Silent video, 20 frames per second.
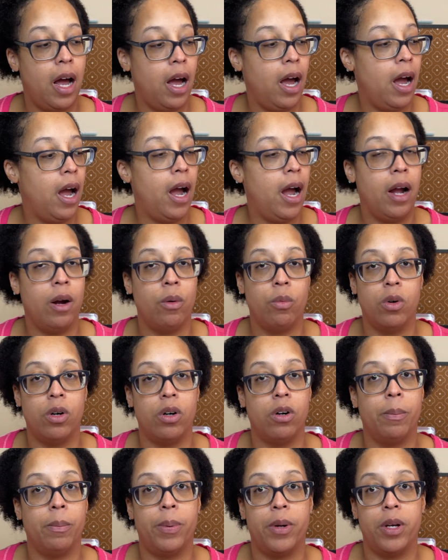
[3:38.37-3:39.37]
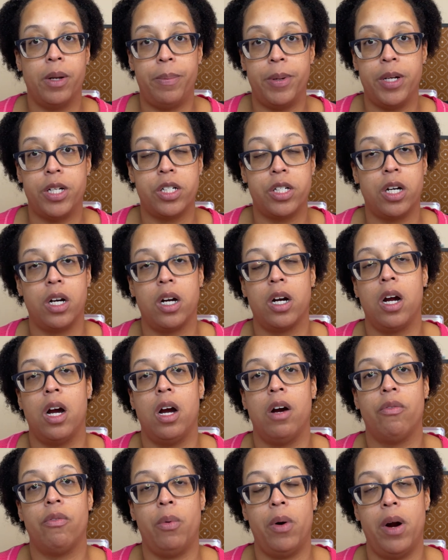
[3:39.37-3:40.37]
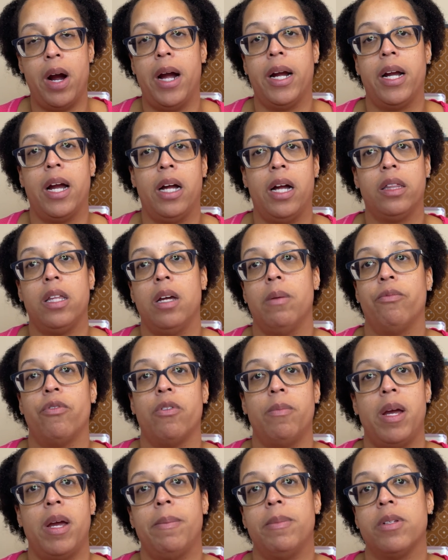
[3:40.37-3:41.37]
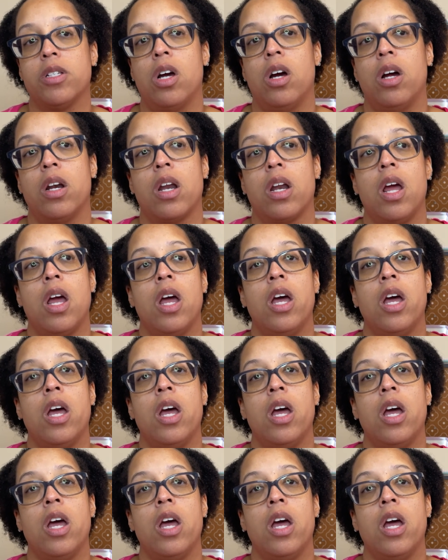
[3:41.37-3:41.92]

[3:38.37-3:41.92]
I will put a picture of where I got them from Amazon